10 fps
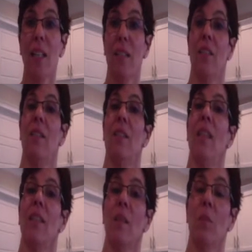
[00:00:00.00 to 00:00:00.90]
It's just
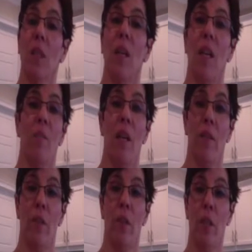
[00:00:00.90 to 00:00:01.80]
not something I'm
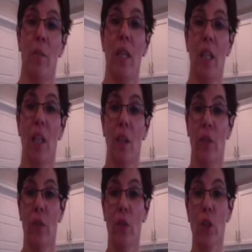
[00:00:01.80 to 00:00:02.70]
ever gonna make in the
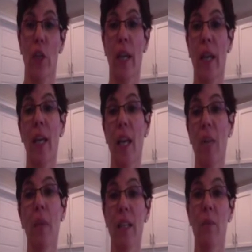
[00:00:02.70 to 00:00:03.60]
future again.
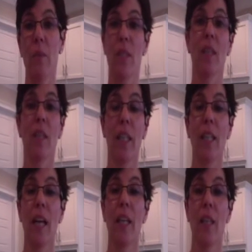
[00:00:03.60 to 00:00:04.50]
And my husband didn't like
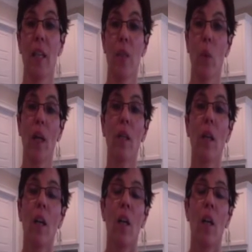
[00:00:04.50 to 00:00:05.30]
that as well.